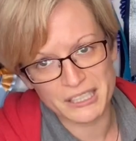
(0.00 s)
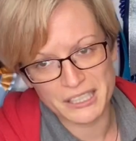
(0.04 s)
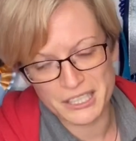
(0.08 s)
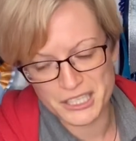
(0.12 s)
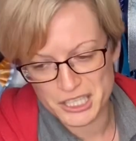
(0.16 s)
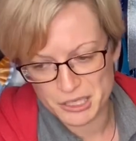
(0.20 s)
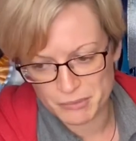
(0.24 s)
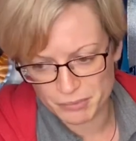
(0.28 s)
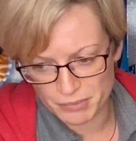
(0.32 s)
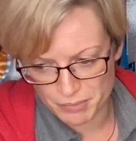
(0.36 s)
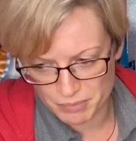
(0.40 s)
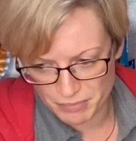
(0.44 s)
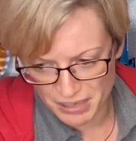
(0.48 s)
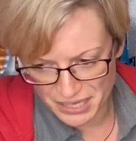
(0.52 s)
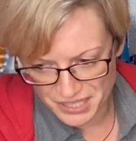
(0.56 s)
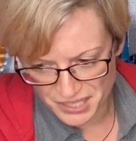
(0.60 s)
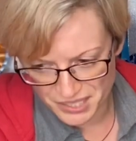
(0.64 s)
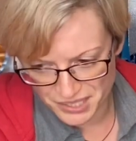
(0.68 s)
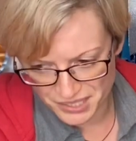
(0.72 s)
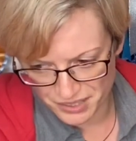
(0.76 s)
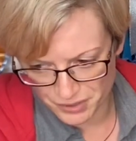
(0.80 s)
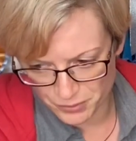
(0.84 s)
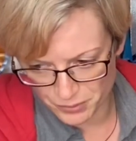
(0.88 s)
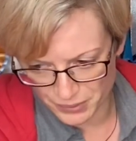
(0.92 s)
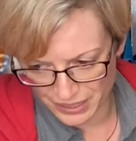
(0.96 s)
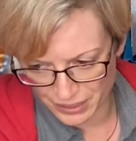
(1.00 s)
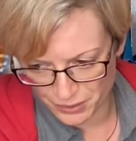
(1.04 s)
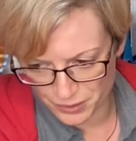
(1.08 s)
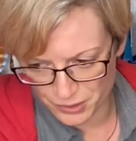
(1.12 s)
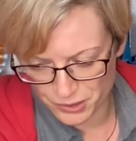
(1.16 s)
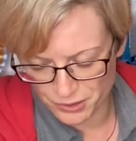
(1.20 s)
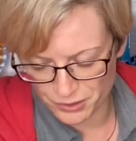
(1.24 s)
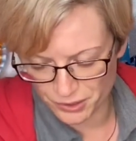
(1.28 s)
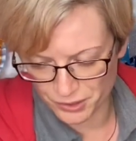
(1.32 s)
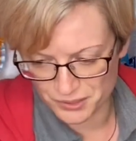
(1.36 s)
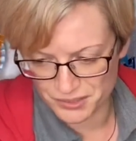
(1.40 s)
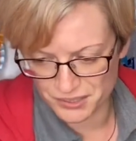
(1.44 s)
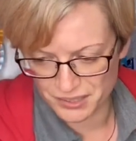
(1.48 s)
should be mentioned with
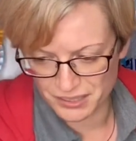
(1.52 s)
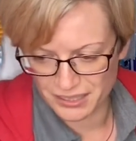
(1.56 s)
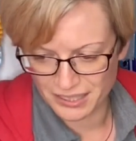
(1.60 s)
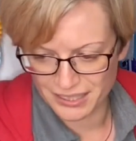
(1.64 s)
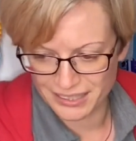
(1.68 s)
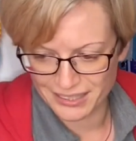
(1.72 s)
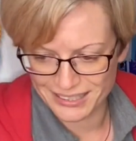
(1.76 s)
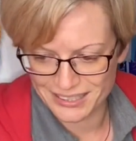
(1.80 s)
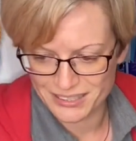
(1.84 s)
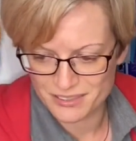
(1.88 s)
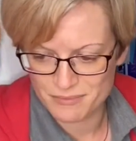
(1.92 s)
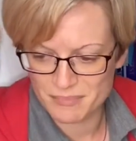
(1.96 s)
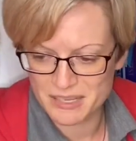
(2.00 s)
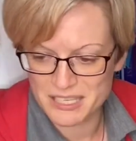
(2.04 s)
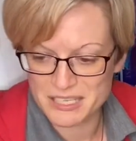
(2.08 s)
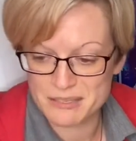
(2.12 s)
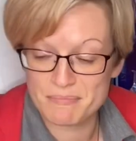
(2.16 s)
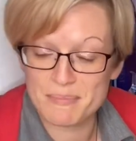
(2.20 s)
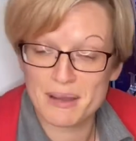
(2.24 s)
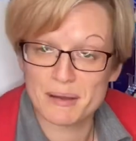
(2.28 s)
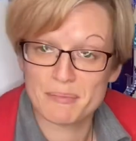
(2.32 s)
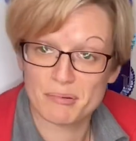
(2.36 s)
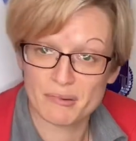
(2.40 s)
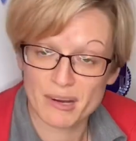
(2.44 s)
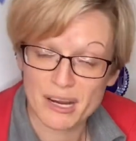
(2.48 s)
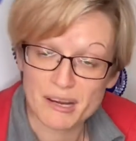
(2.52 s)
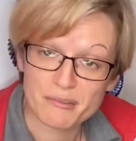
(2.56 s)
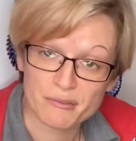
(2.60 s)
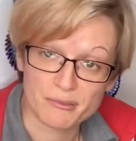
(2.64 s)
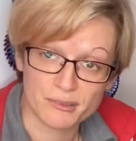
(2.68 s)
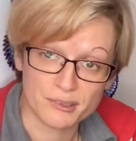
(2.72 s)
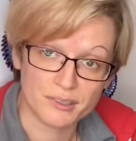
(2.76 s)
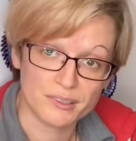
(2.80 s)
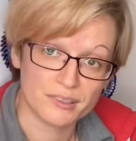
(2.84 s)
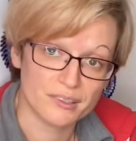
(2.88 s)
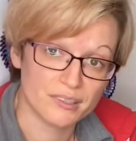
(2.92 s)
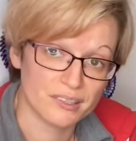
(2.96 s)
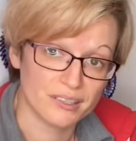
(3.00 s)
outcrossing, and it's my
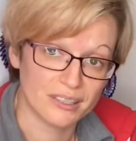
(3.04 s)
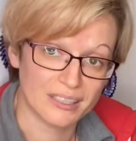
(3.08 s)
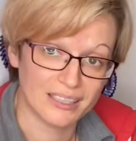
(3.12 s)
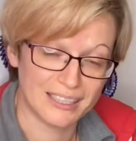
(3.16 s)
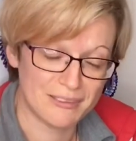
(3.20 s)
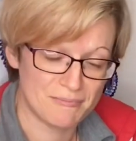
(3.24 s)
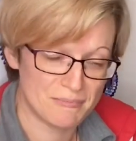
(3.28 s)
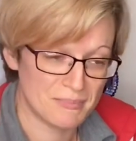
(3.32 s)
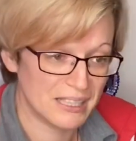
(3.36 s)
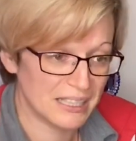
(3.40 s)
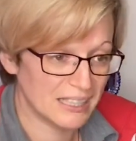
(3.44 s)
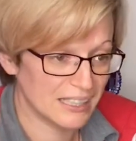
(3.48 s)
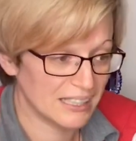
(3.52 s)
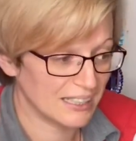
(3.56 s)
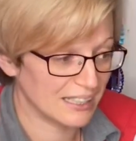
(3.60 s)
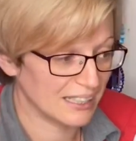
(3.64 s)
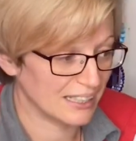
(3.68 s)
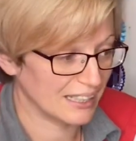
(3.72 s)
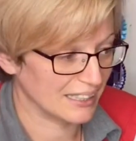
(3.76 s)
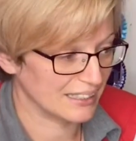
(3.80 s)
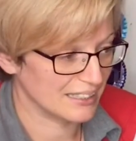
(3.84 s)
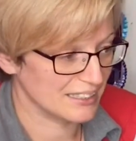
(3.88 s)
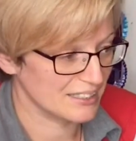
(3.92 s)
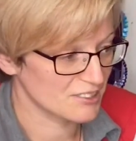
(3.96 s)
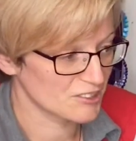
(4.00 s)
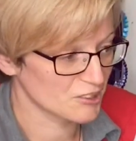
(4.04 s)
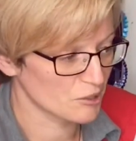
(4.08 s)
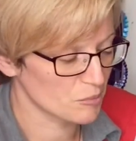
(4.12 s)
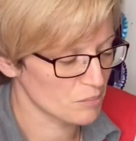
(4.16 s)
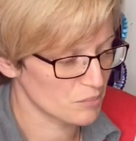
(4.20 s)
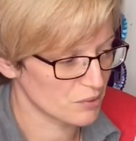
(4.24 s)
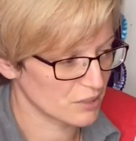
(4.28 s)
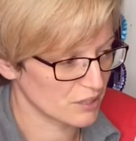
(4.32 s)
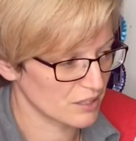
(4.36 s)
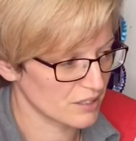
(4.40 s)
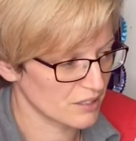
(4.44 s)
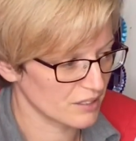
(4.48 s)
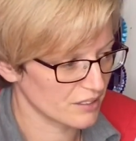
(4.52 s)
preference, and it's
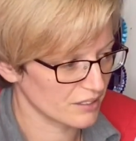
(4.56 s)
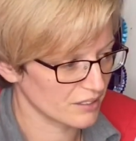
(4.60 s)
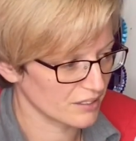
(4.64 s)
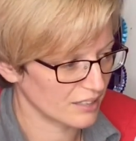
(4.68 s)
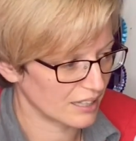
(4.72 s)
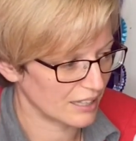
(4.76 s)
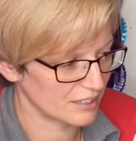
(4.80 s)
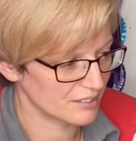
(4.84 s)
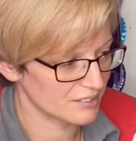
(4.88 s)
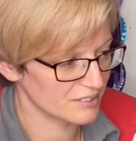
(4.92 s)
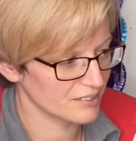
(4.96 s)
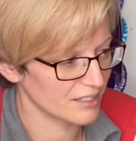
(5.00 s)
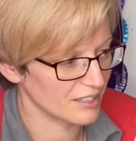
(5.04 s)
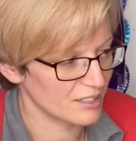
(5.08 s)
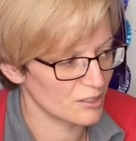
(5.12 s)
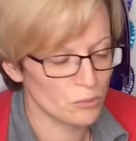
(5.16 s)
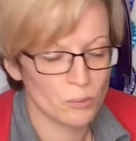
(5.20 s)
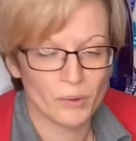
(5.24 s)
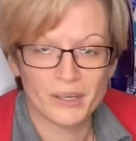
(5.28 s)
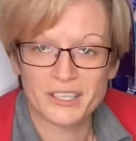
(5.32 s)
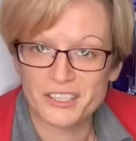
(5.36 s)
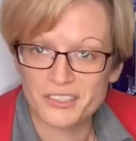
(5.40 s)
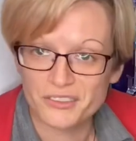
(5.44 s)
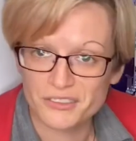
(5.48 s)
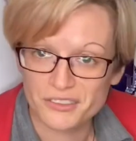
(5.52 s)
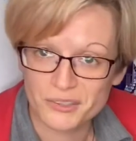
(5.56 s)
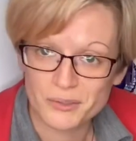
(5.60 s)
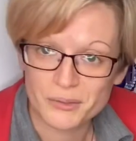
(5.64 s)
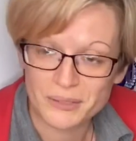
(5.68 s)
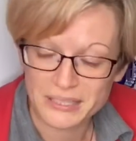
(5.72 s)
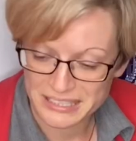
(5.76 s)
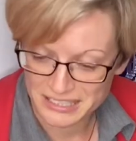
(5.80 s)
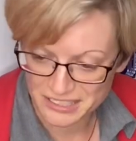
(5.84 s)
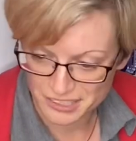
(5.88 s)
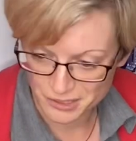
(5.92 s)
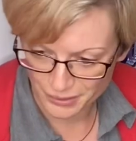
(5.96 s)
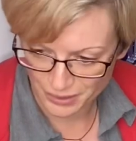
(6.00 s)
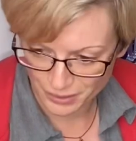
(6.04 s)
something that I'd say when you do
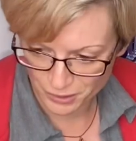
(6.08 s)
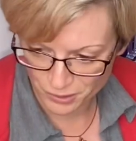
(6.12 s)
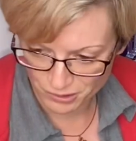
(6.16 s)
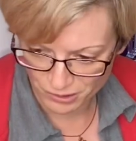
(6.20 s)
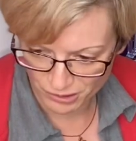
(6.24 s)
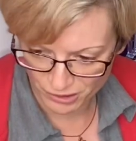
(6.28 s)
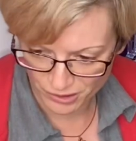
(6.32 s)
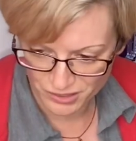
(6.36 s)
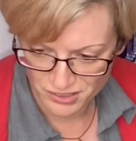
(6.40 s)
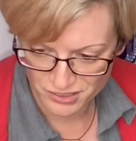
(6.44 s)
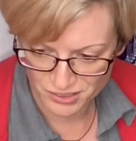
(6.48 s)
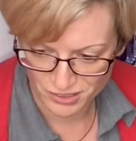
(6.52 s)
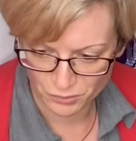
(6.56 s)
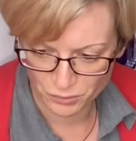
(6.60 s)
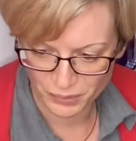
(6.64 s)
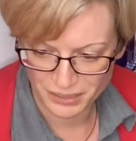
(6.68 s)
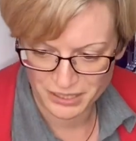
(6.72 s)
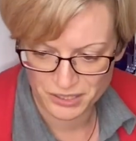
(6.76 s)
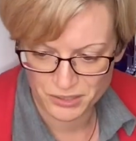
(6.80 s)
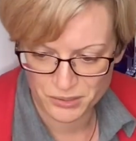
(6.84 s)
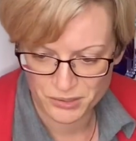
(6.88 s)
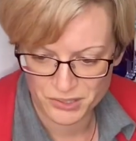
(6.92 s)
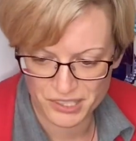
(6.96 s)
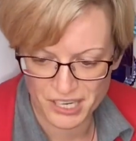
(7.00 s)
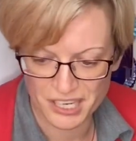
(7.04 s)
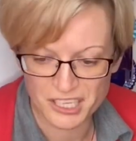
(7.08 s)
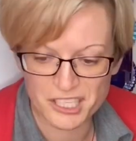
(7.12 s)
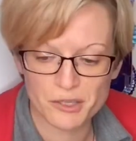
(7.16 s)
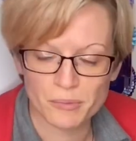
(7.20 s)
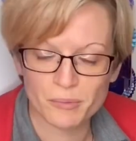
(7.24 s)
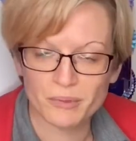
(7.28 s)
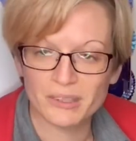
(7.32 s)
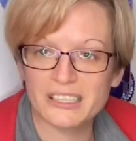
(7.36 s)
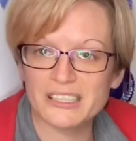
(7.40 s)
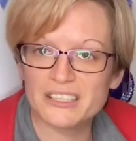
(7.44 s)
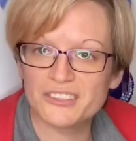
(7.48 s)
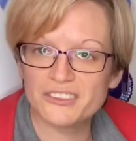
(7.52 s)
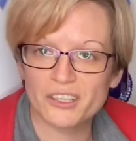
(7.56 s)
need to outcross, so when you
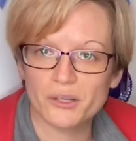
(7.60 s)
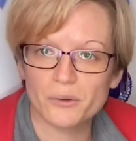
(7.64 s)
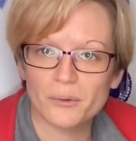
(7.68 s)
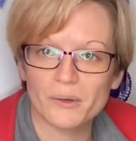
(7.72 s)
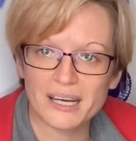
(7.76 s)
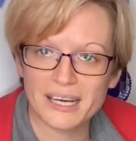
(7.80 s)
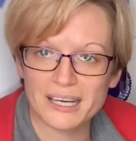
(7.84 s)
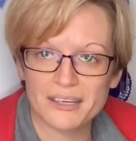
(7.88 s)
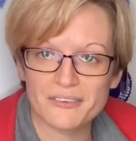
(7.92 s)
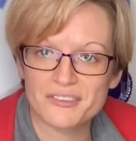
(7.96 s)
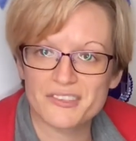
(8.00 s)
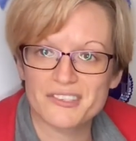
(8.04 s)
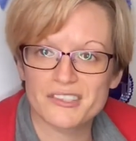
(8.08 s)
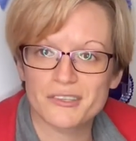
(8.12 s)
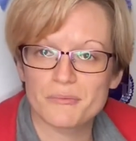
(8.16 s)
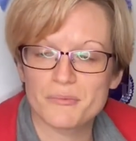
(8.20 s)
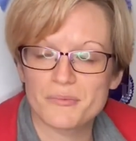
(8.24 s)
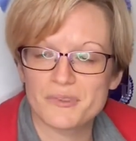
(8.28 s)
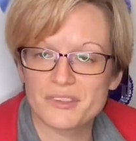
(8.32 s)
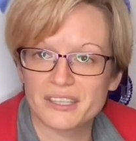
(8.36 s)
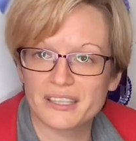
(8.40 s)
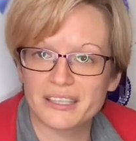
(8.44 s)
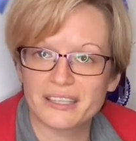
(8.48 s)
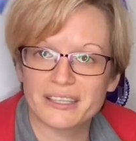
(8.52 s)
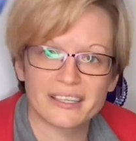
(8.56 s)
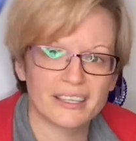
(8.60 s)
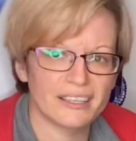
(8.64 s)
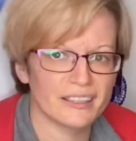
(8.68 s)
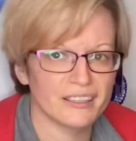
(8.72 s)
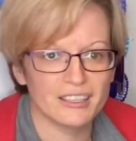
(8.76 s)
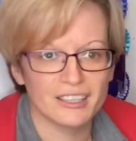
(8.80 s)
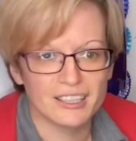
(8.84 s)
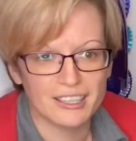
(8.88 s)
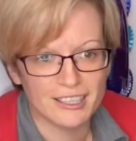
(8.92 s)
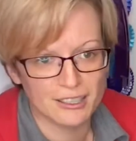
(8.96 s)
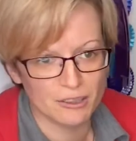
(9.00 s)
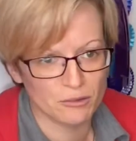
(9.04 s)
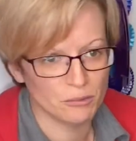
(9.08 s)
genuinely don't have something
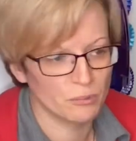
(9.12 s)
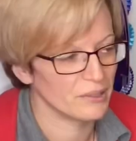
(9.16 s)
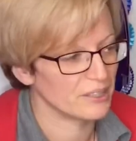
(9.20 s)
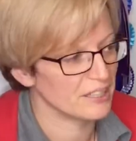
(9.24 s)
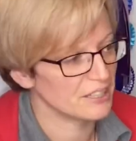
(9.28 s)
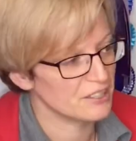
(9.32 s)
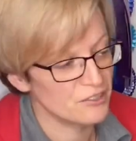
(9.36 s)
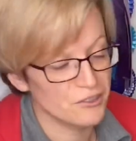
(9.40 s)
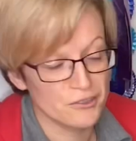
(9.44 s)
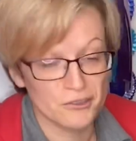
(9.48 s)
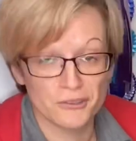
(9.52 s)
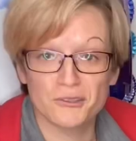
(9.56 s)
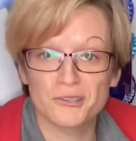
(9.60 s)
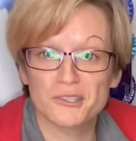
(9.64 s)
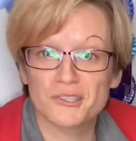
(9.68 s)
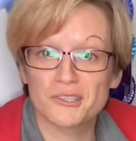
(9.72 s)
within your